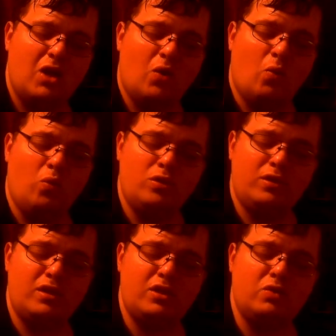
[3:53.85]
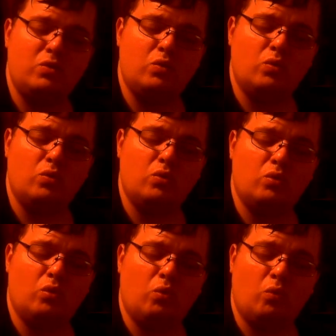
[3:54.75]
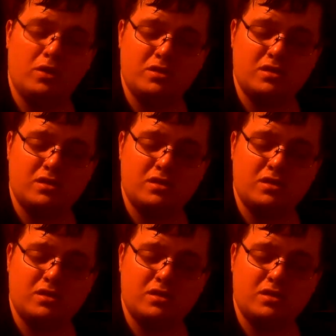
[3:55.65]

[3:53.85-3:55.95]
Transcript: Woody was